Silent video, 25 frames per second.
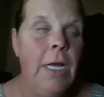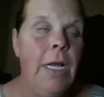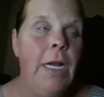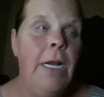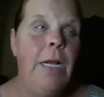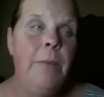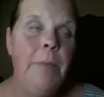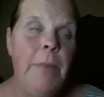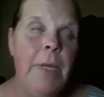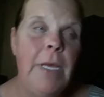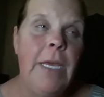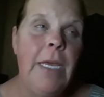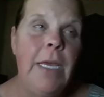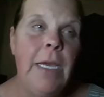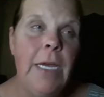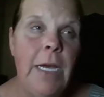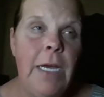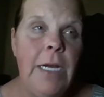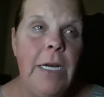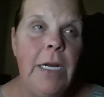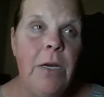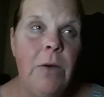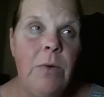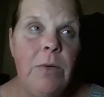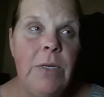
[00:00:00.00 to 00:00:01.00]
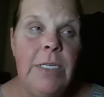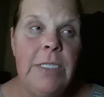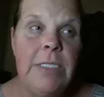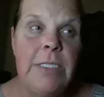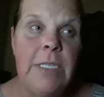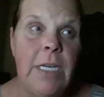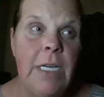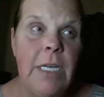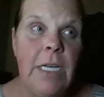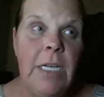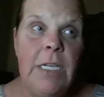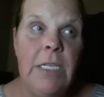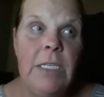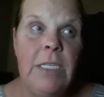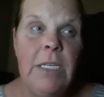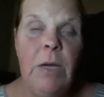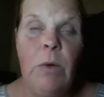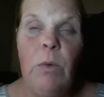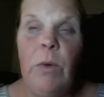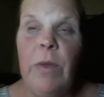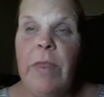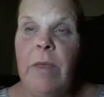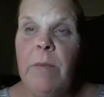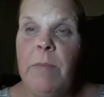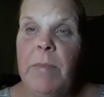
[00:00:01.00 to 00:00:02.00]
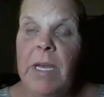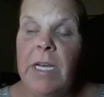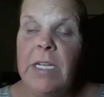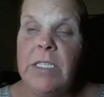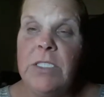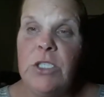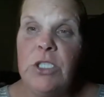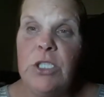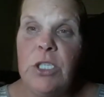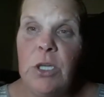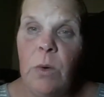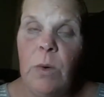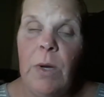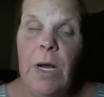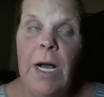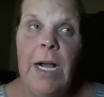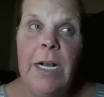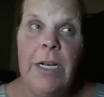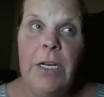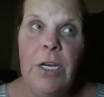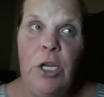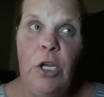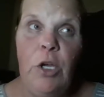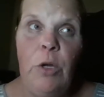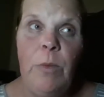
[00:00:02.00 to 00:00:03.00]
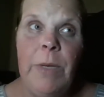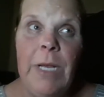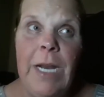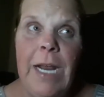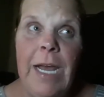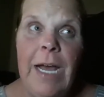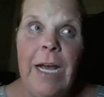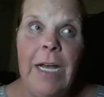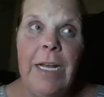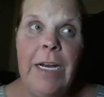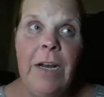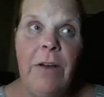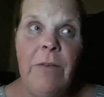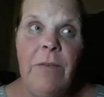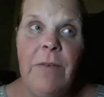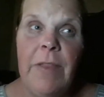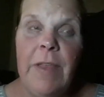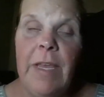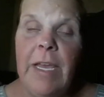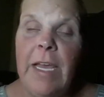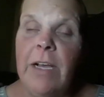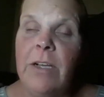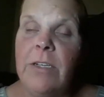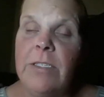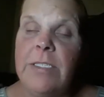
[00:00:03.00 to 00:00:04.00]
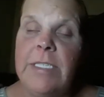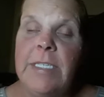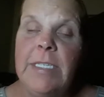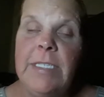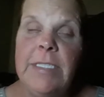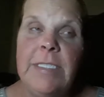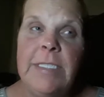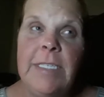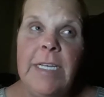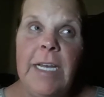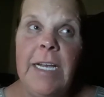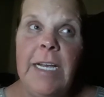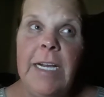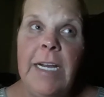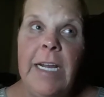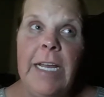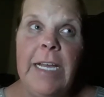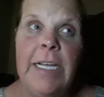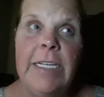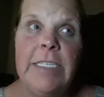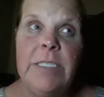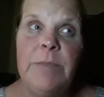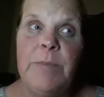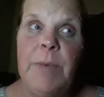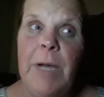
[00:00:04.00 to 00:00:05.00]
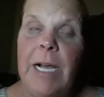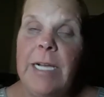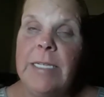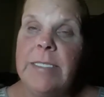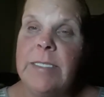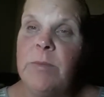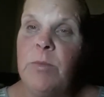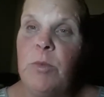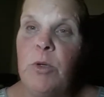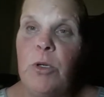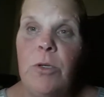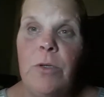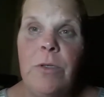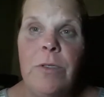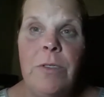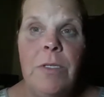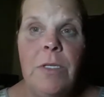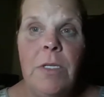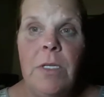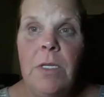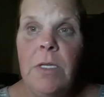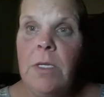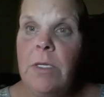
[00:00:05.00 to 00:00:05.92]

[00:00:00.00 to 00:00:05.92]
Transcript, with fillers: And I'm like, yeah, I know. He's like, and with it being so hot and humid out and everything else, he said, it's possible